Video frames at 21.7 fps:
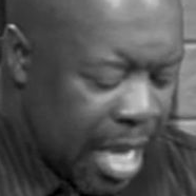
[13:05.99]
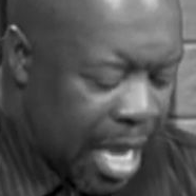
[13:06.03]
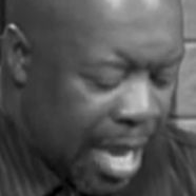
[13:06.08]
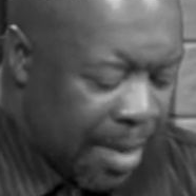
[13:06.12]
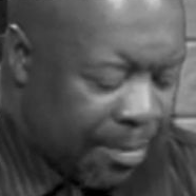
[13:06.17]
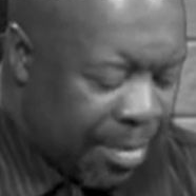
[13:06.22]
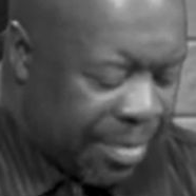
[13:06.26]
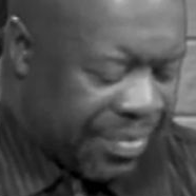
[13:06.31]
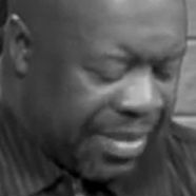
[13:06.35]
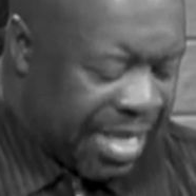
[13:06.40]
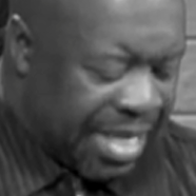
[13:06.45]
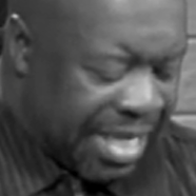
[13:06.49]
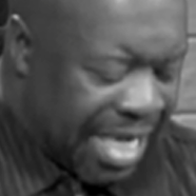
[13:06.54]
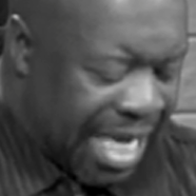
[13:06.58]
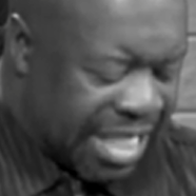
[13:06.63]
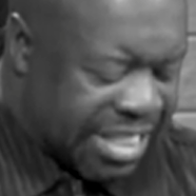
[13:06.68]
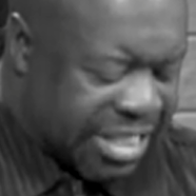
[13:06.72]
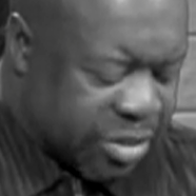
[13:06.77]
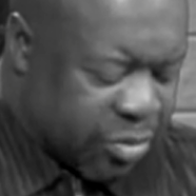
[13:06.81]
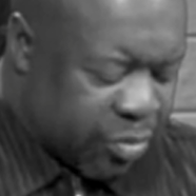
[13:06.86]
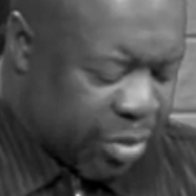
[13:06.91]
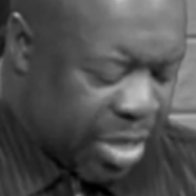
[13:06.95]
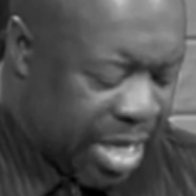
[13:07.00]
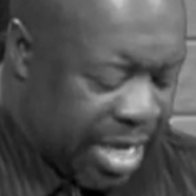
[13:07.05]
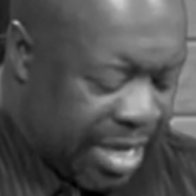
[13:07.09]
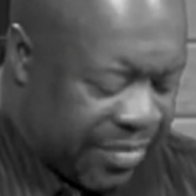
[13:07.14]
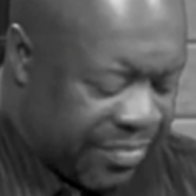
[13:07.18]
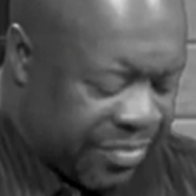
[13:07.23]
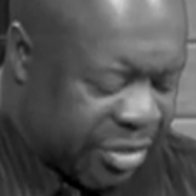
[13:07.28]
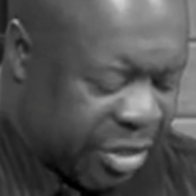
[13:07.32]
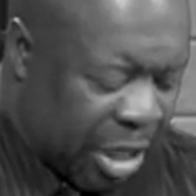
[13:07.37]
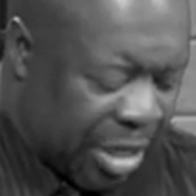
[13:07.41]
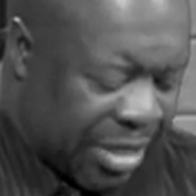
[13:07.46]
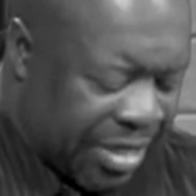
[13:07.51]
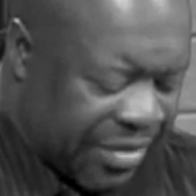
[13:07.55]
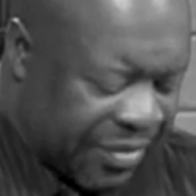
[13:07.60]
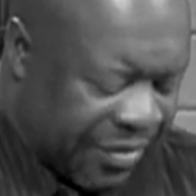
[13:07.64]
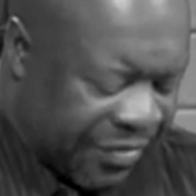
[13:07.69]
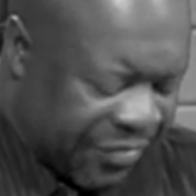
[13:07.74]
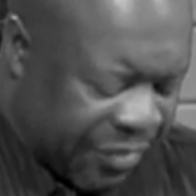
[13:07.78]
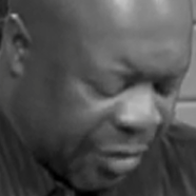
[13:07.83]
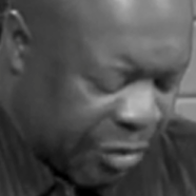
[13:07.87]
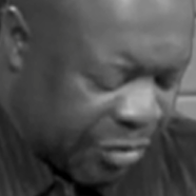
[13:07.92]
But then let's read, start at the
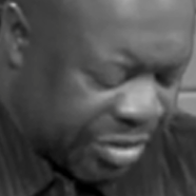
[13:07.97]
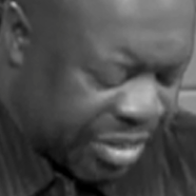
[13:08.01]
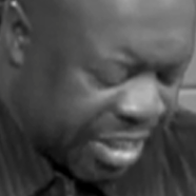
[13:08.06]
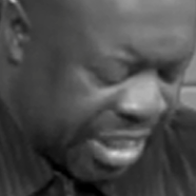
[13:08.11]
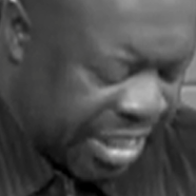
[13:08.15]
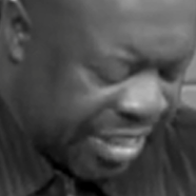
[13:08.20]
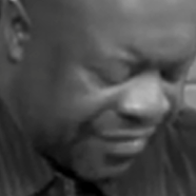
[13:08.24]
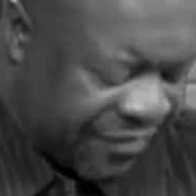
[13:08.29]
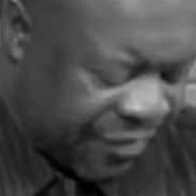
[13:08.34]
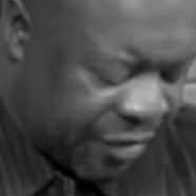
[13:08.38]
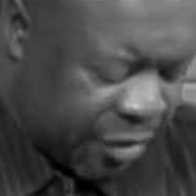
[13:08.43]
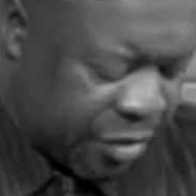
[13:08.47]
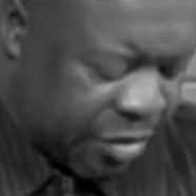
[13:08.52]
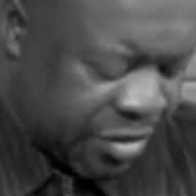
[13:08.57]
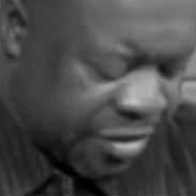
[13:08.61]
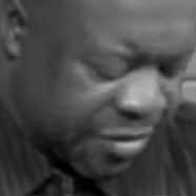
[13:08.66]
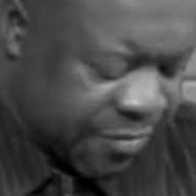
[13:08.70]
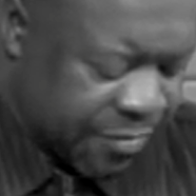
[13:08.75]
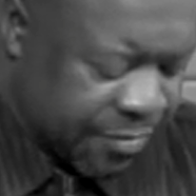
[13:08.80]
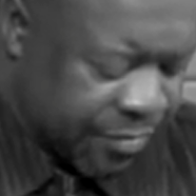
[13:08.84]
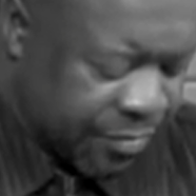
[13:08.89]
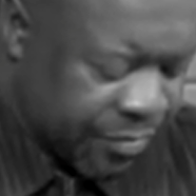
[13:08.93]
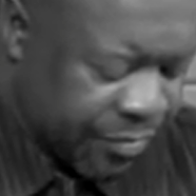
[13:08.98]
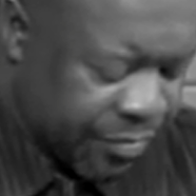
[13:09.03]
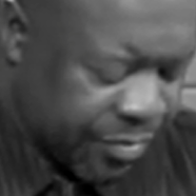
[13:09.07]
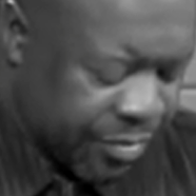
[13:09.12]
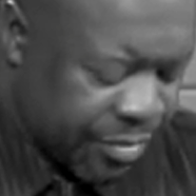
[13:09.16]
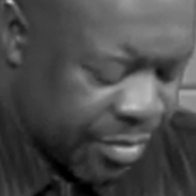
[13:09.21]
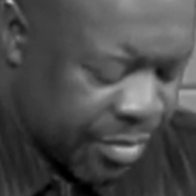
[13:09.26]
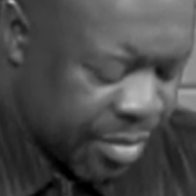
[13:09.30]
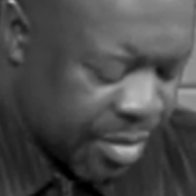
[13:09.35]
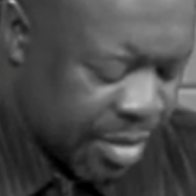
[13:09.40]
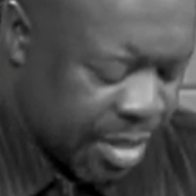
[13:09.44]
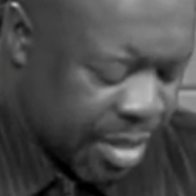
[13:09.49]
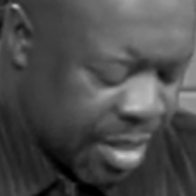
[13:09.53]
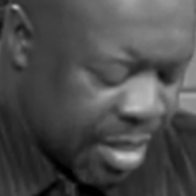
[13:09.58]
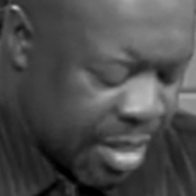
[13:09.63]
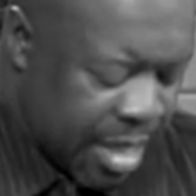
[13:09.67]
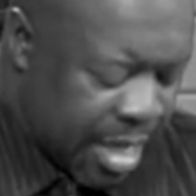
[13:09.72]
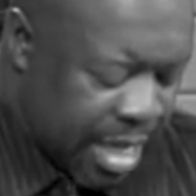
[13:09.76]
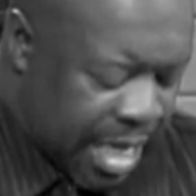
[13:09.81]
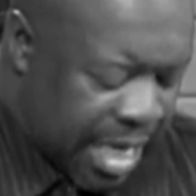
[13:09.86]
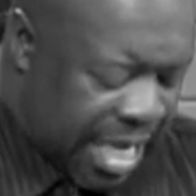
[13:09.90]
13th verse.
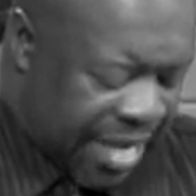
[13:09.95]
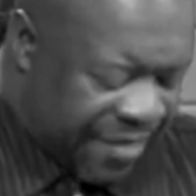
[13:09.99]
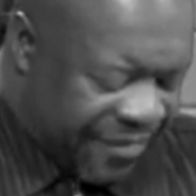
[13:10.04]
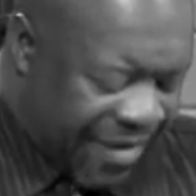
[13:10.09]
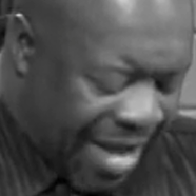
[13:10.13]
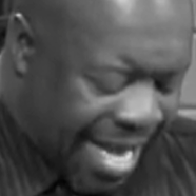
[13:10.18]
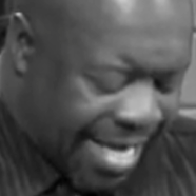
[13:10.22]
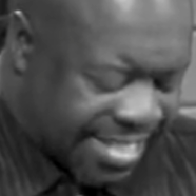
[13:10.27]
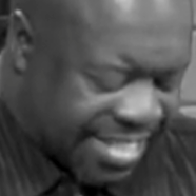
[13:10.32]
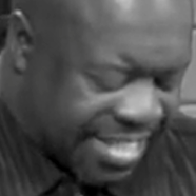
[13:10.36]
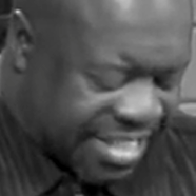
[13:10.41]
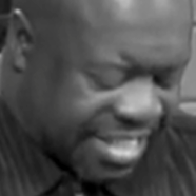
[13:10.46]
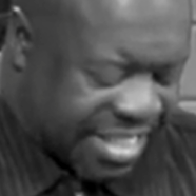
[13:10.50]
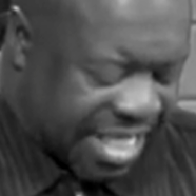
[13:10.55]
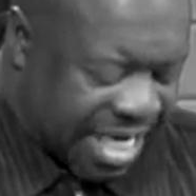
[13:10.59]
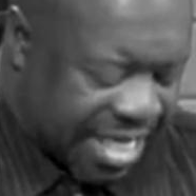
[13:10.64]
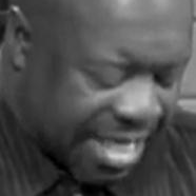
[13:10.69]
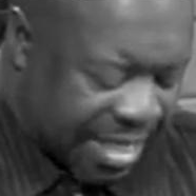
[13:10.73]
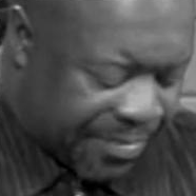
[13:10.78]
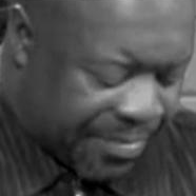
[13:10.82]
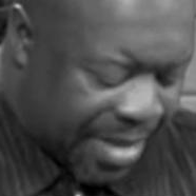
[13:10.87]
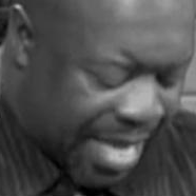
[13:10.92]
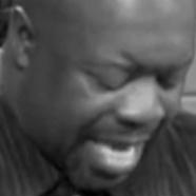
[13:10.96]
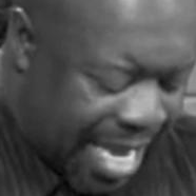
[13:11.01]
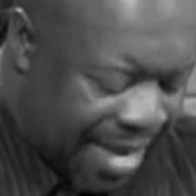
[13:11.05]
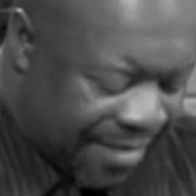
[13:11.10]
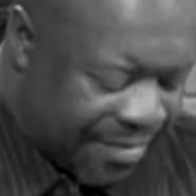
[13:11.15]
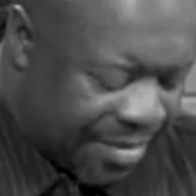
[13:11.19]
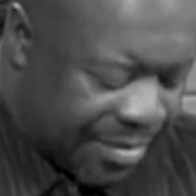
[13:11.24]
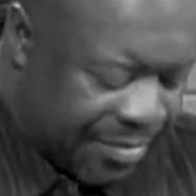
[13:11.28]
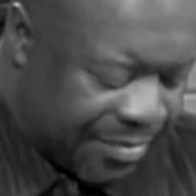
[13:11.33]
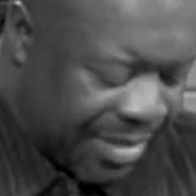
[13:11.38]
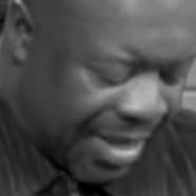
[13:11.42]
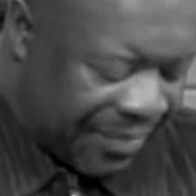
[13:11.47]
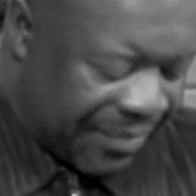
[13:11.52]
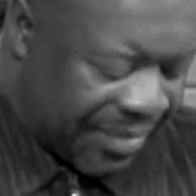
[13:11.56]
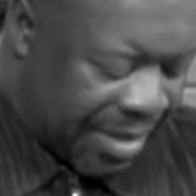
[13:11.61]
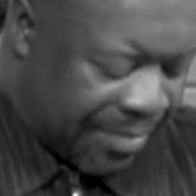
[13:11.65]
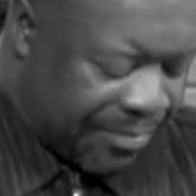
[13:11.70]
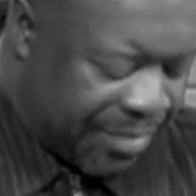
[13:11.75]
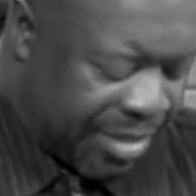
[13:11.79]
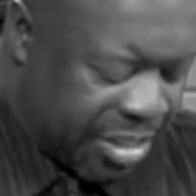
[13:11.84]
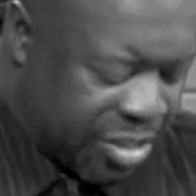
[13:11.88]
If I shut up heaven that
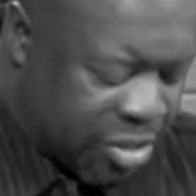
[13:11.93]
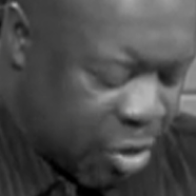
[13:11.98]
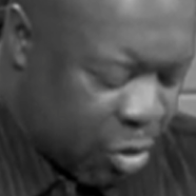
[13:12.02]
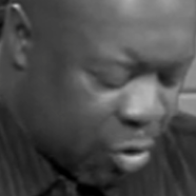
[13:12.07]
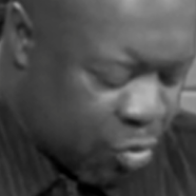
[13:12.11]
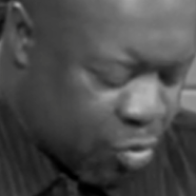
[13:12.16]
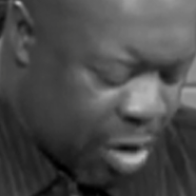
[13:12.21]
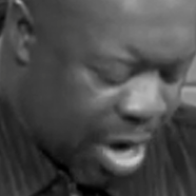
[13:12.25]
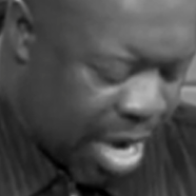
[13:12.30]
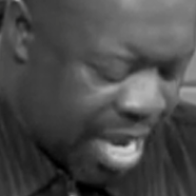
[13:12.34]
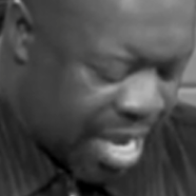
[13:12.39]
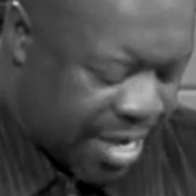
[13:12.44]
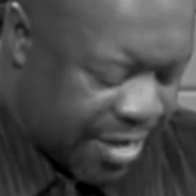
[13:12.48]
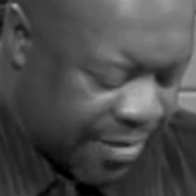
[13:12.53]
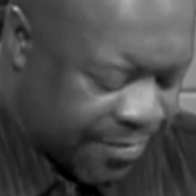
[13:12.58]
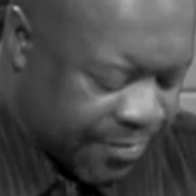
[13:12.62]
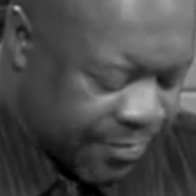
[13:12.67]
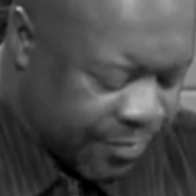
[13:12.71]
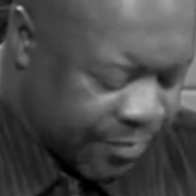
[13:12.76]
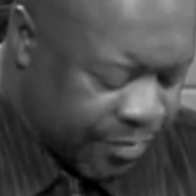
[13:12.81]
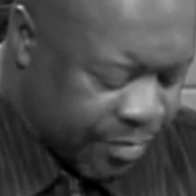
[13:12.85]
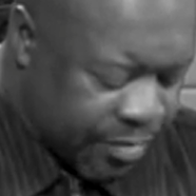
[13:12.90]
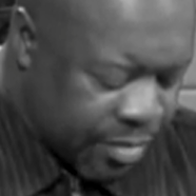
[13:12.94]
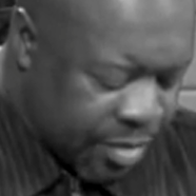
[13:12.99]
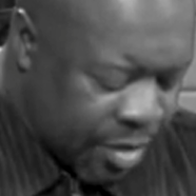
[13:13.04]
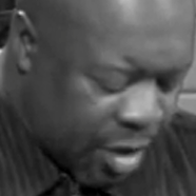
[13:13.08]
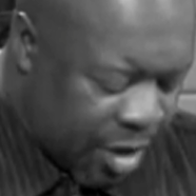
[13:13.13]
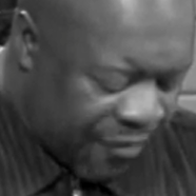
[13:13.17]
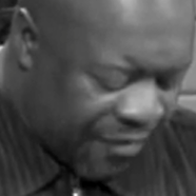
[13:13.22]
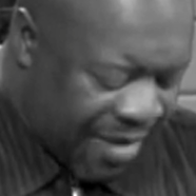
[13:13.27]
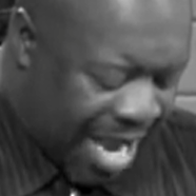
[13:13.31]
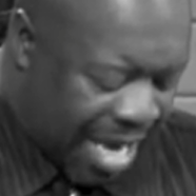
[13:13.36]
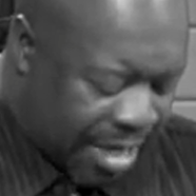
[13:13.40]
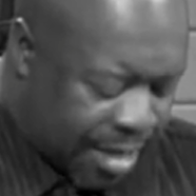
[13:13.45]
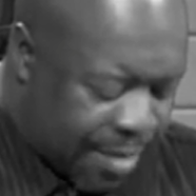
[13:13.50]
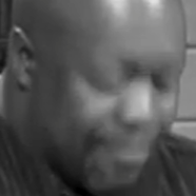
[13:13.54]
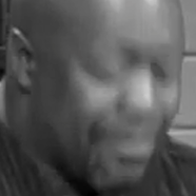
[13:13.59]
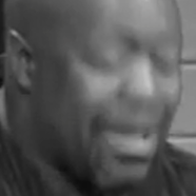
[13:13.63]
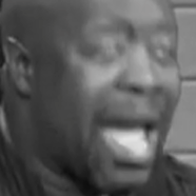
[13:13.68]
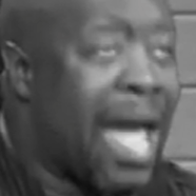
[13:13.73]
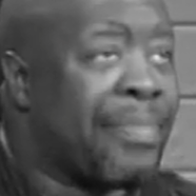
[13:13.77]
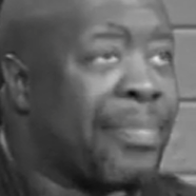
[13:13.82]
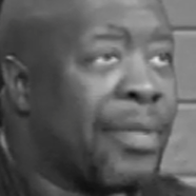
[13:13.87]
there be no rain, if I
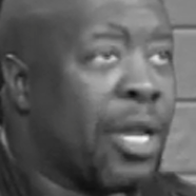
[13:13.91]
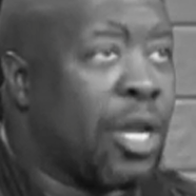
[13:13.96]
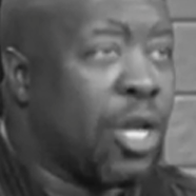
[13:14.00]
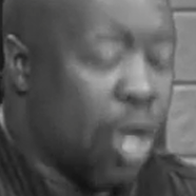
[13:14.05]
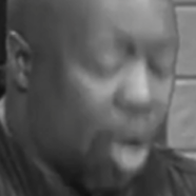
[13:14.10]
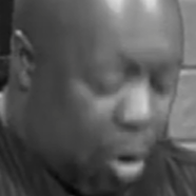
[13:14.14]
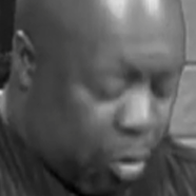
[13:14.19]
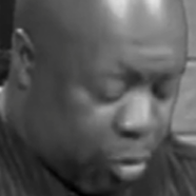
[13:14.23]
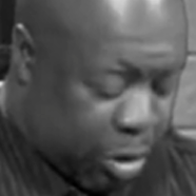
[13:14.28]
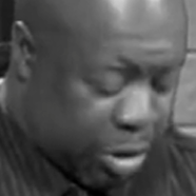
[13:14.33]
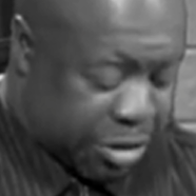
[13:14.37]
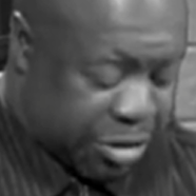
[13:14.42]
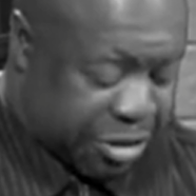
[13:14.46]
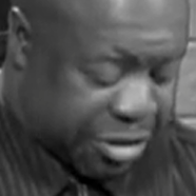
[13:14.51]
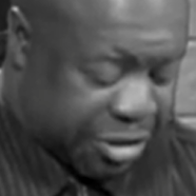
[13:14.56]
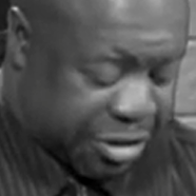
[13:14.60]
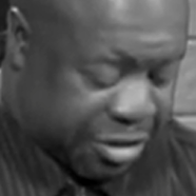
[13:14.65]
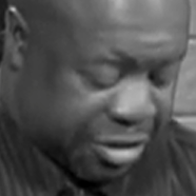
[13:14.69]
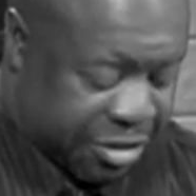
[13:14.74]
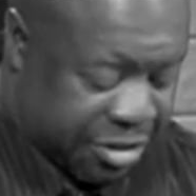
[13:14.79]
command the locusts